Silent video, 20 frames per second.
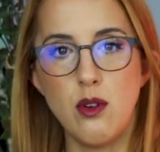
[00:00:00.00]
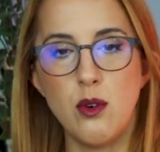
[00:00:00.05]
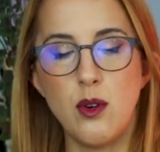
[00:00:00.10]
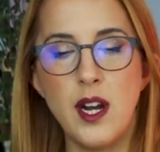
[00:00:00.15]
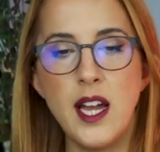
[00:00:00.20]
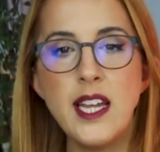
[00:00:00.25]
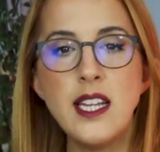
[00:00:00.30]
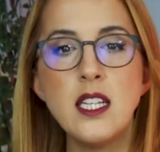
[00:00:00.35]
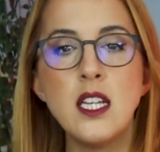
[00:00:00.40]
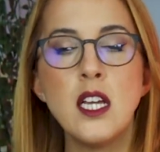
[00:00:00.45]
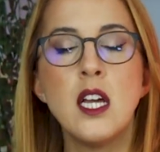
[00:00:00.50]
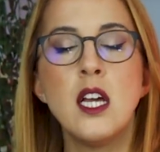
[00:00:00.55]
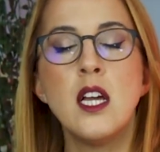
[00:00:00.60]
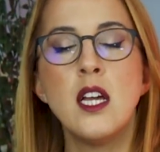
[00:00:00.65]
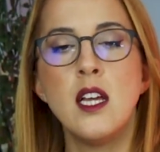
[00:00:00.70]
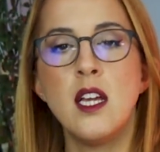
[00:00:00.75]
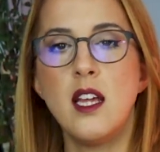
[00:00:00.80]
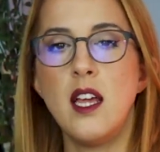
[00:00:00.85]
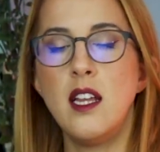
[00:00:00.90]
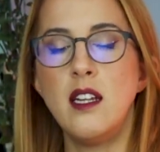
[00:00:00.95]
All right?
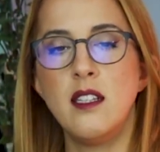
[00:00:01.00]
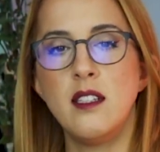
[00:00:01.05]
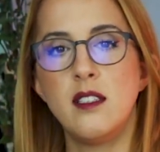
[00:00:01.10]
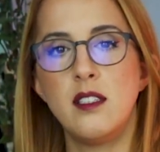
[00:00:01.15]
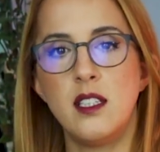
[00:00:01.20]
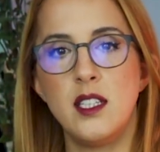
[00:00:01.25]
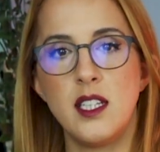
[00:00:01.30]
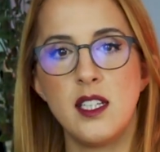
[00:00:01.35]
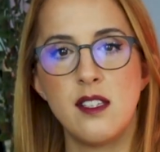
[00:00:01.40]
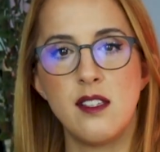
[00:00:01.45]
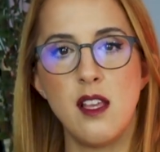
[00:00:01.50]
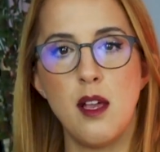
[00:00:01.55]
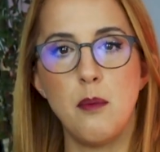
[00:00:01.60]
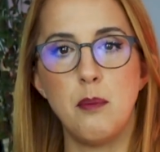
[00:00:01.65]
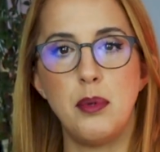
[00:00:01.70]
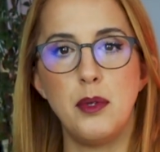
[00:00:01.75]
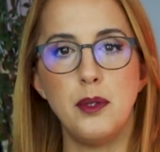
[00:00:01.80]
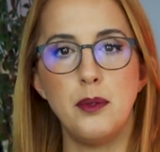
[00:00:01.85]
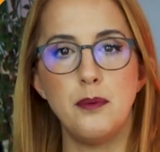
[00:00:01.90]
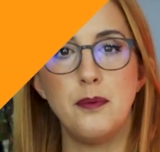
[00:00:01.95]
Another
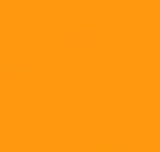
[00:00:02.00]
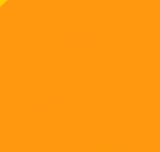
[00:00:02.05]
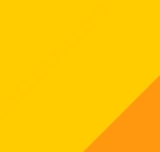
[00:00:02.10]
example.